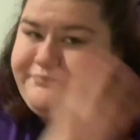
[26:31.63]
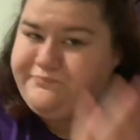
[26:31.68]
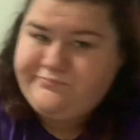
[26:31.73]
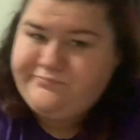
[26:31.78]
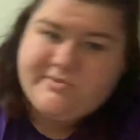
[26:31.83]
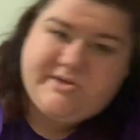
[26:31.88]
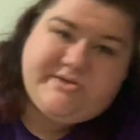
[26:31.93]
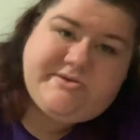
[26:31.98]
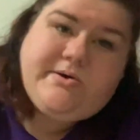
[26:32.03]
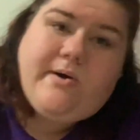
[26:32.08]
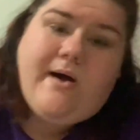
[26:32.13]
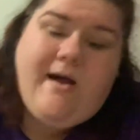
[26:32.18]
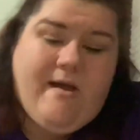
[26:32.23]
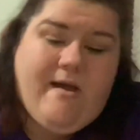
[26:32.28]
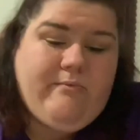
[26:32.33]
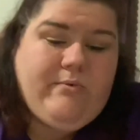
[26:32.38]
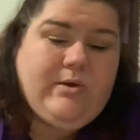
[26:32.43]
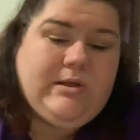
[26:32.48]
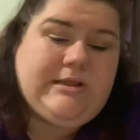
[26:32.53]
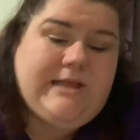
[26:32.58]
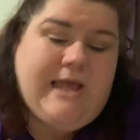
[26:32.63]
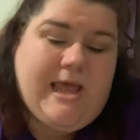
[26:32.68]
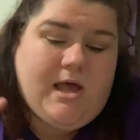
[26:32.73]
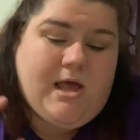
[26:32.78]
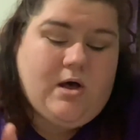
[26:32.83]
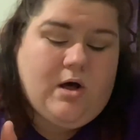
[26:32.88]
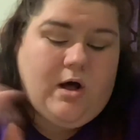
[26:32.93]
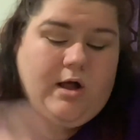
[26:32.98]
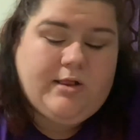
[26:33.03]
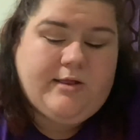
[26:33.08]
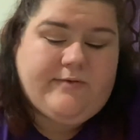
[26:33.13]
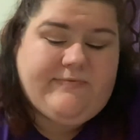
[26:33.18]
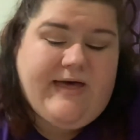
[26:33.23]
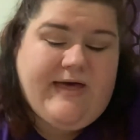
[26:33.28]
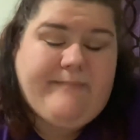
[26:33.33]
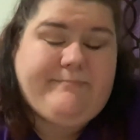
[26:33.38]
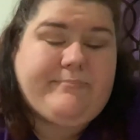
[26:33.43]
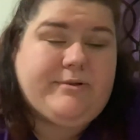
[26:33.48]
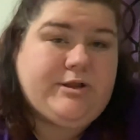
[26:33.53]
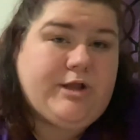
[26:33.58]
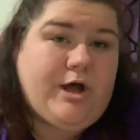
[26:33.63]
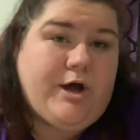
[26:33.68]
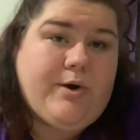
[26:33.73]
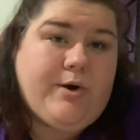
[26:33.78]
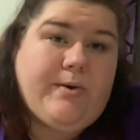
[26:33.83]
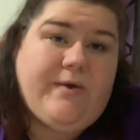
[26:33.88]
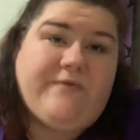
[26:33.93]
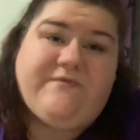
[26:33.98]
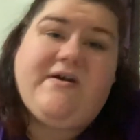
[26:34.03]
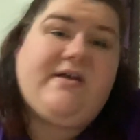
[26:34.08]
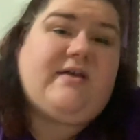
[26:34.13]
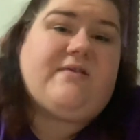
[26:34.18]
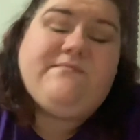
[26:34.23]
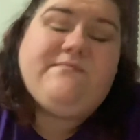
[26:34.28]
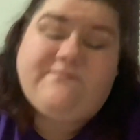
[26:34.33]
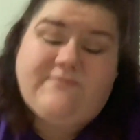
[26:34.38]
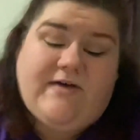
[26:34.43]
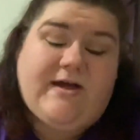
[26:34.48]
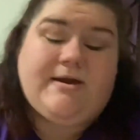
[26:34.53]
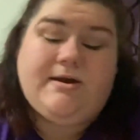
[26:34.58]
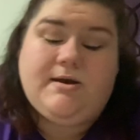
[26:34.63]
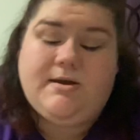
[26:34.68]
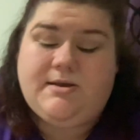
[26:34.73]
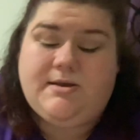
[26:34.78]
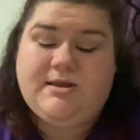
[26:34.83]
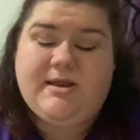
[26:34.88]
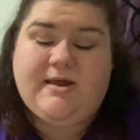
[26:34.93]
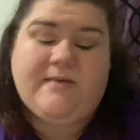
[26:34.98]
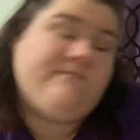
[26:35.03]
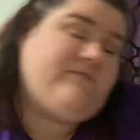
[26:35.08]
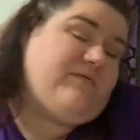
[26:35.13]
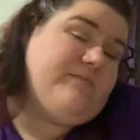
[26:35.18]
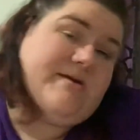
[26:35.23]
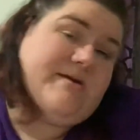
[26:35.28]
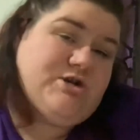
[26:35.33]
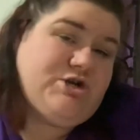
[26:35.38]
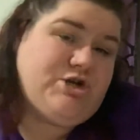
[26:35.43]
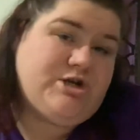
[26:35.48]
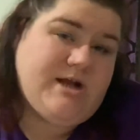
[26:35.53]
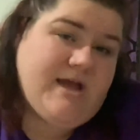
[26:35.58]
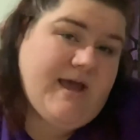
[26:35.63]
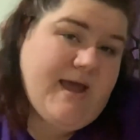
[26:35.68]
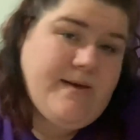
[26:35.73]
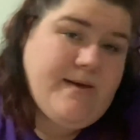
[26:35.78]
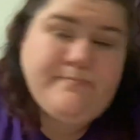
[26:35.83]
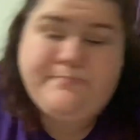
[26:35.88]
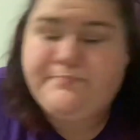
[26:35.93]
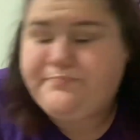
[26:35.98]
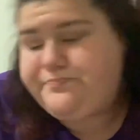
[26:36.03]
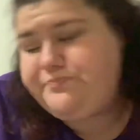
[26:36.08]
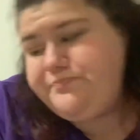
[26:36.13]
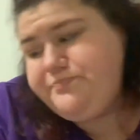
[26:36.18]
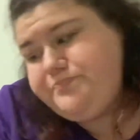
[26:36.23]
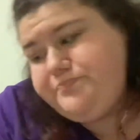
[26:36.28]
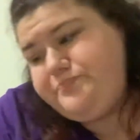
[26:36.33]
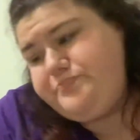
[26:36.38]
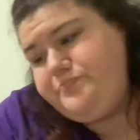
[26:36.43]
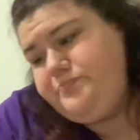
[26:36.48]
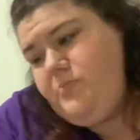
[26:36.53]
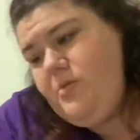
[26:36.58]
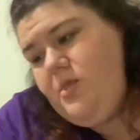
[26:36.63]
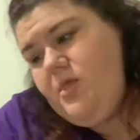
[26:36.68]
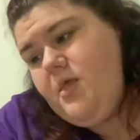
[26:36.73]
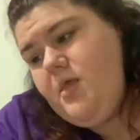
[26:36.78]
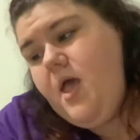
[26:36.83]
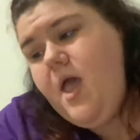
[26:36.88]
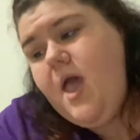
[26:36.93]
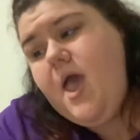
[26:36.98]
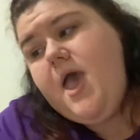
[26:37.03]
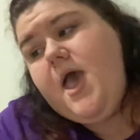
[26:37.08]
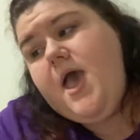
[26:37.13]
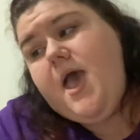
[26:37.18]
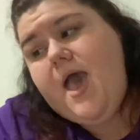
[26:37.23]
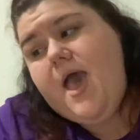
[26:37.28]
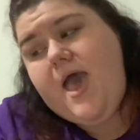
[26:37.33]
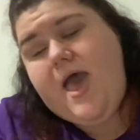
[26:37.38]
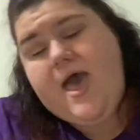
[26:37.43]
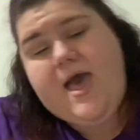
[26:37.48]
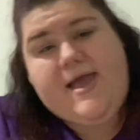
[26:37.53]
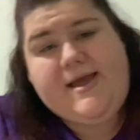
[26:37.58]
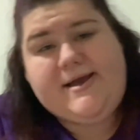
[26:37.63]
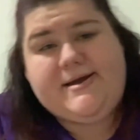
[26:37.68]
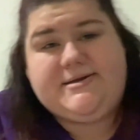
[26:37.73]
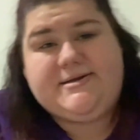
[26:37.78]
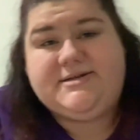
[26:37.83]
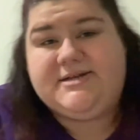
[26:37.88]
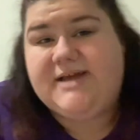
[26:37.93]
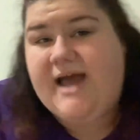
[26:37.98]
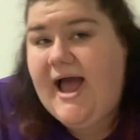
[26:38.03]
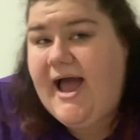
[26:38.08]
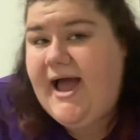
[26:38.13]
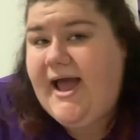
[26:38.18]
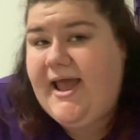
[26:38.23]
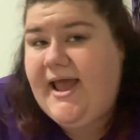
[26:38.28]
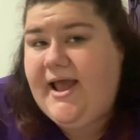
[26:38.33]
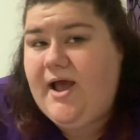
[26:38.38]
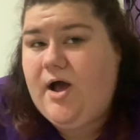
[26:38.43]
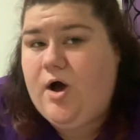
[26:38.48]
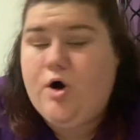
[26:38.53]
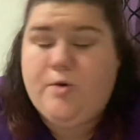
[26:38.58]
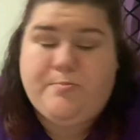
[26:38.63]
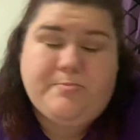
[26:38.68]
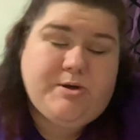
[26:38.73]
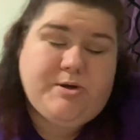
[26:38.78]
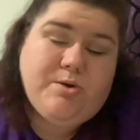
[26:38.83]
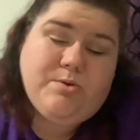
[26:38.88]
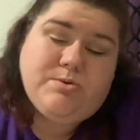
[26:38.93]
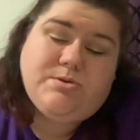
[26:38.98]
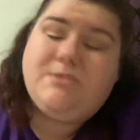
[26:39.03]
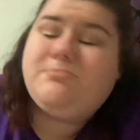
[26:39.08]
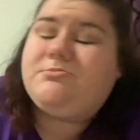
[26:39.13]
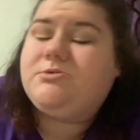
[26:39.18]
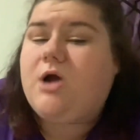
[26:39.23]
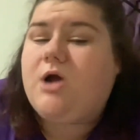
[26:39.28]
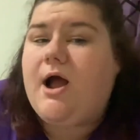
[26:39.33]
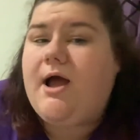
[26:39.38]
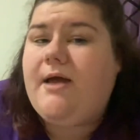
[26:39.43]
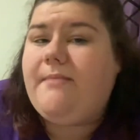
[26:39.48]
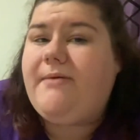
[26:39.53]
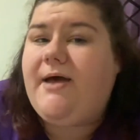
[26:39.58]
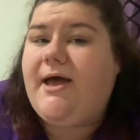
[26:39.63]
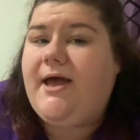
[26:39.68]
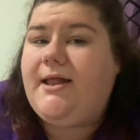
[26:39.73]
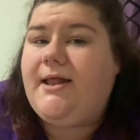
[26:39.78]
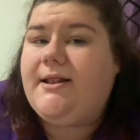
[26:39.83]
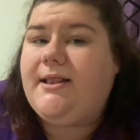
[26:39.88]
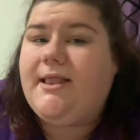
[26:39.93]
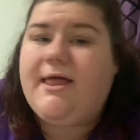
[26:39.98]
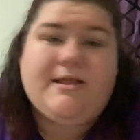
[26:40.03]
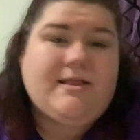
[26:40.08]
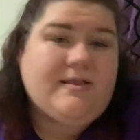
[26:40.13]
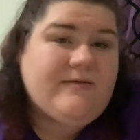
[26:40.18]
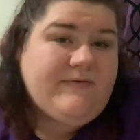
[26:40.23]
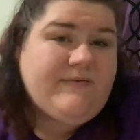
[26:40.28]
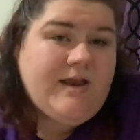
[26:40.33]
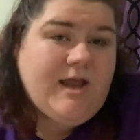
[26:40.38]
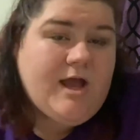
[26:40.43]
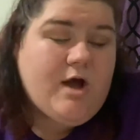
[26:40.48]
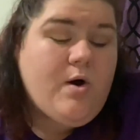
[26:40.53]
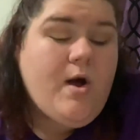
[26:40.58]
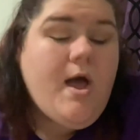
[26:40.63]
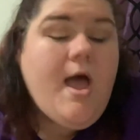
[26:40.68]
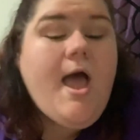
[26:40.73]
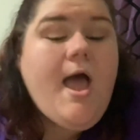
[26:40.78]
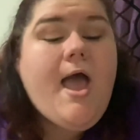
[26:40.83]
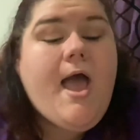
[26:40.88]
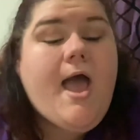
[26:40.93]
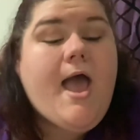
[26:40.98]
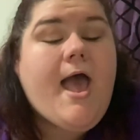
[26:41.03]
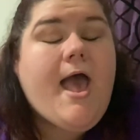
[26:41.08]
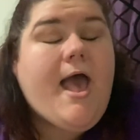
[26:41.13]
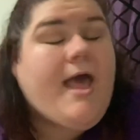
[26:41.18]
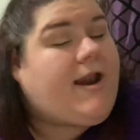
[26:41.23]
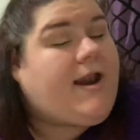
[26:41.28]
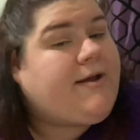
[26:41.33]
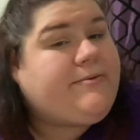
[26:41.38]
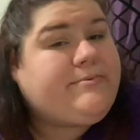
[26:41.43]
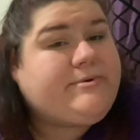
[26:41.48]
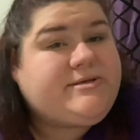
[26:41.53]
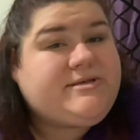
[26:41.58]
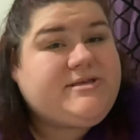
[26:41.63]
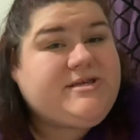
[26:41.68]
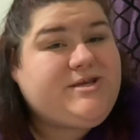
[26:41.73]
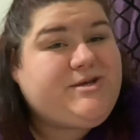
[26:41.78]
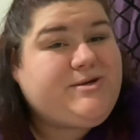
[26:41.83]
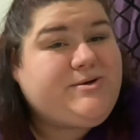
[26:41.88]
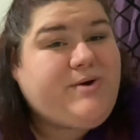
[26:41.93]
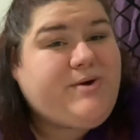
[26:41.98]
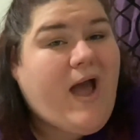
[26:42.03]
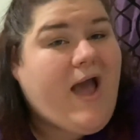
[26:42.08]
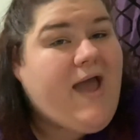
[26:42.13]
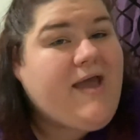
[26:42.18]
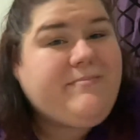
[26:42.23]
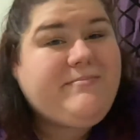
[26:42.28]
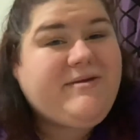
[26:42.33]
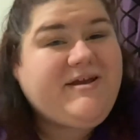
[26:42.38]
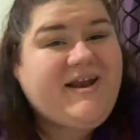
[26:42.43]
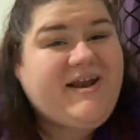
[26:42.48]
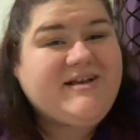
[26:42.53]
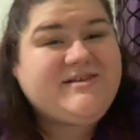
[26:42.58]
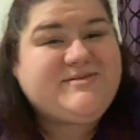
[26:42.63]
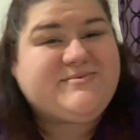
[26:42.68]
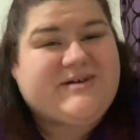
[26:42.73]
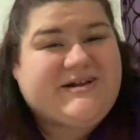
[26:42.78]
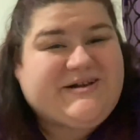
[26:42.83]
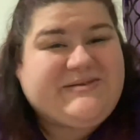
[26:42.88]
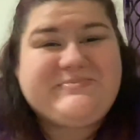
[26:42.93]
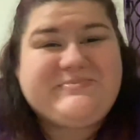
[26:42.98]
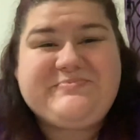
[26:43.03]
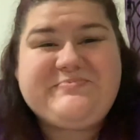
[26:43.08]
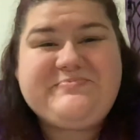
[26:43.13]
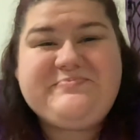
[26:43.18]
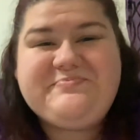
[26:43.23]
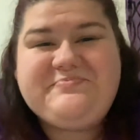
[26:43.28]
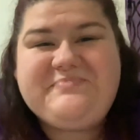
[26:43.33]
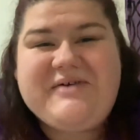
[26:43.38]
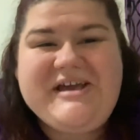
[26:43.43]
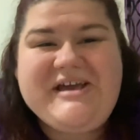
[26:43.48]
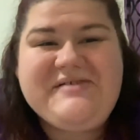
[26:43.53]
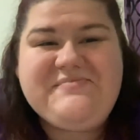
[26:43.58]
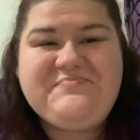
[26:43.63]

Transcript: So I will link all of that below if I can find the information again. And I hope you subscribe and like the video, and I will see you in my next one. Bye!